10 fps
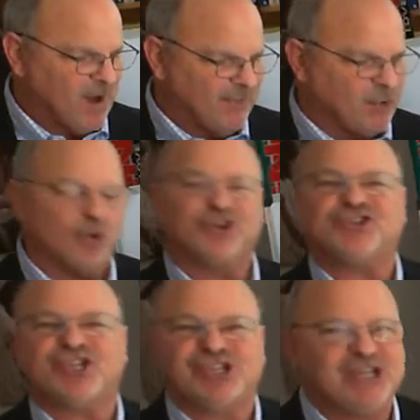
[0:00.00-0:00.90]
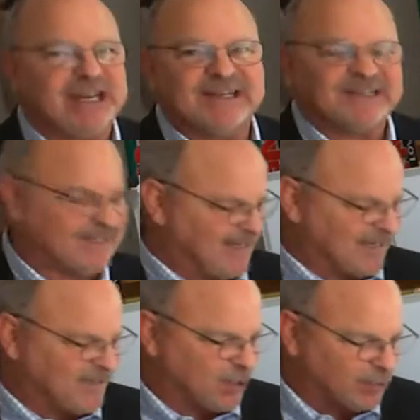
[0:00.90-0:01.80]
Of course, Jesus,
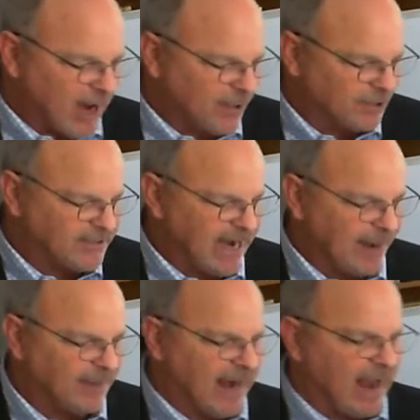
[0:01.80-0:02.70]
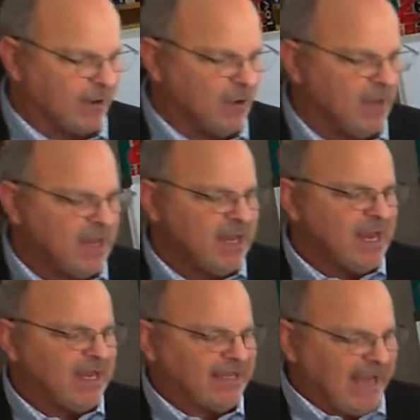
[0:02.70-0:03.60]
as the greater tabernacle,
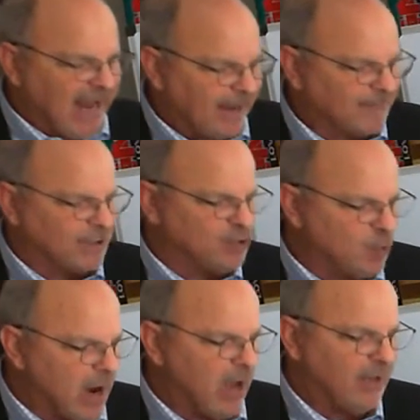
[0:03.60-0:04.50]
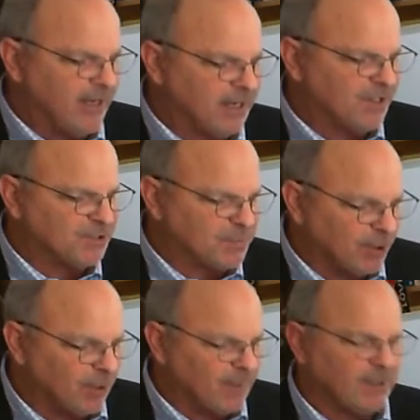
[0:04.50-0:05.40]
came to dwell in us
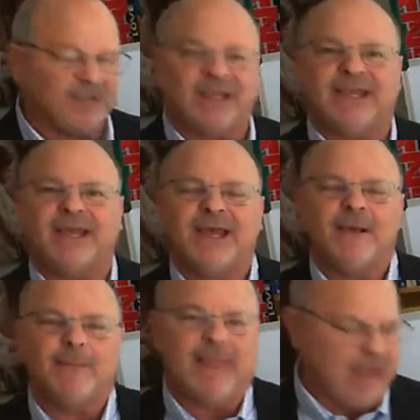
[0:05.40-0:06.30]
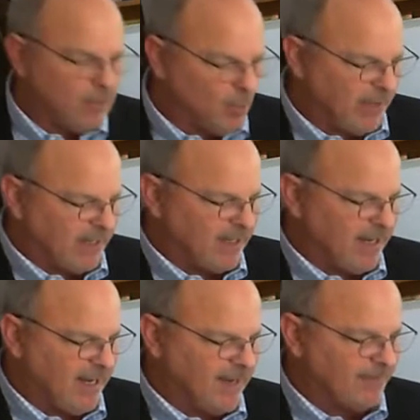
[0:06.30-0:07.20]
permanently, and we in
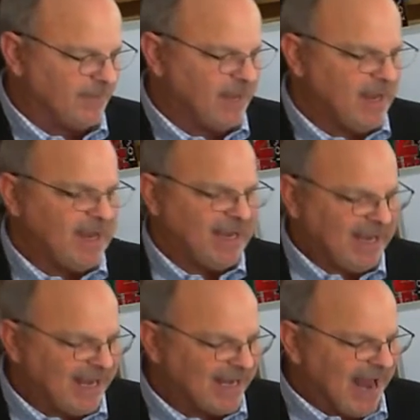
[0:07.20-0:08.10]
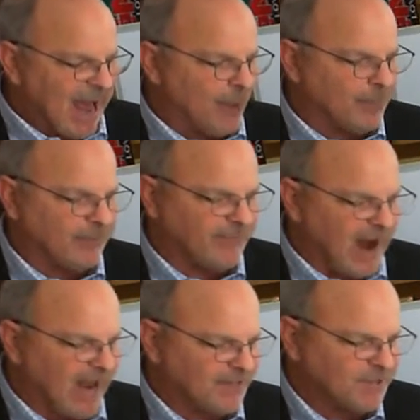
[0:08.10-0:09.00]
him. He now
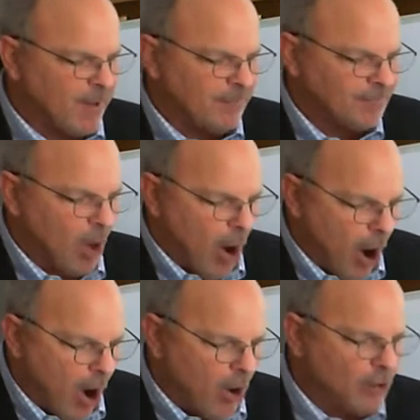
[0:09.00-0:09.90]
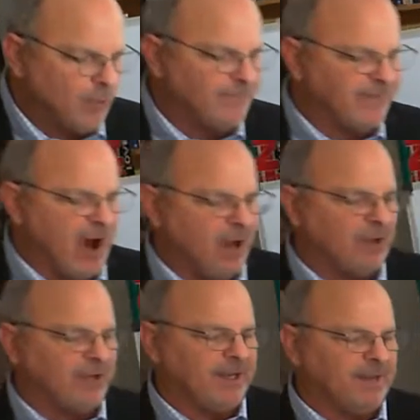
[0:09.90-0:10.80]
provides all who
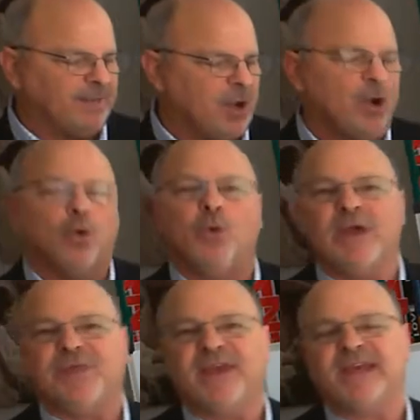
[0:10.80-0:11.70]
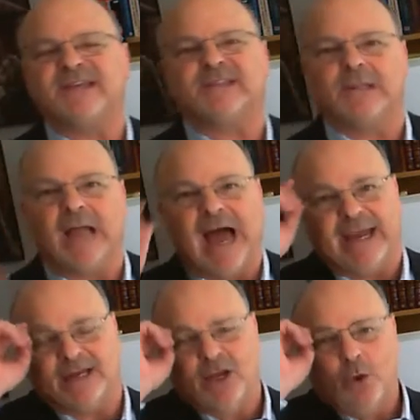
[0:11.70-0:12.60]
follow him with his
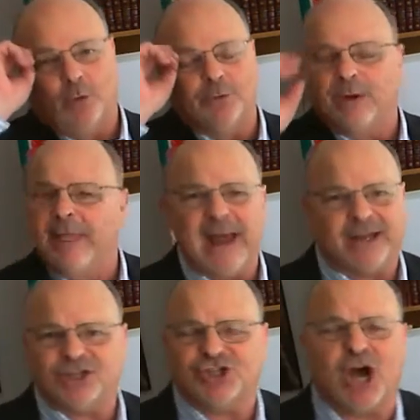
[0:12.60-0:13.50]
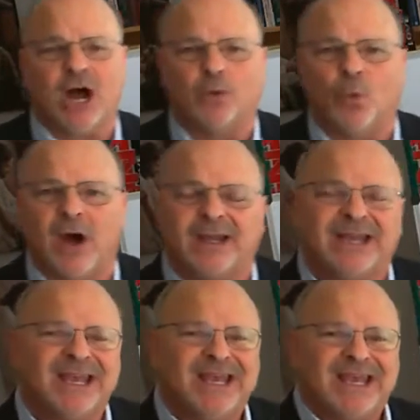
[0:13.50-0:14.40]
light. We read that in John 1.
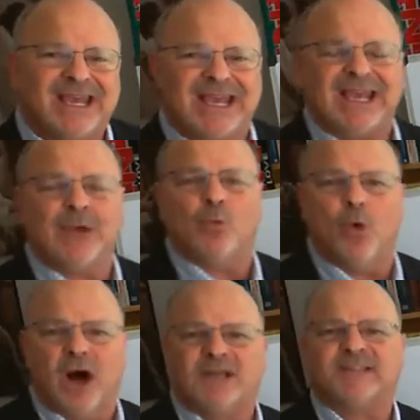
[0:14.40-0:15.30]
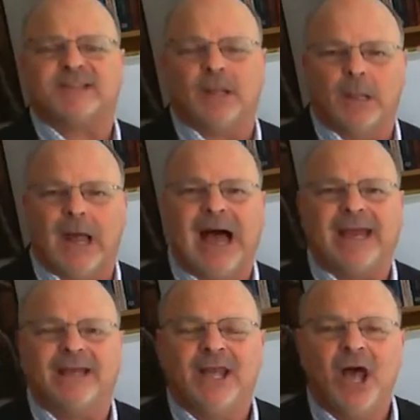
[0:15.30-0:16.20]
He was the
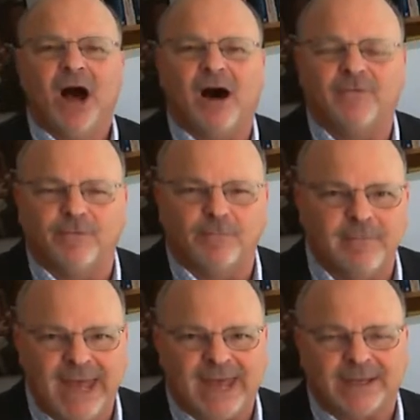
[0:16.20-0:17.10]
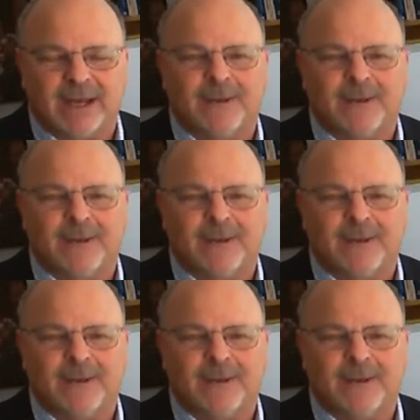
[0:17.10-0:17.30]
light of men.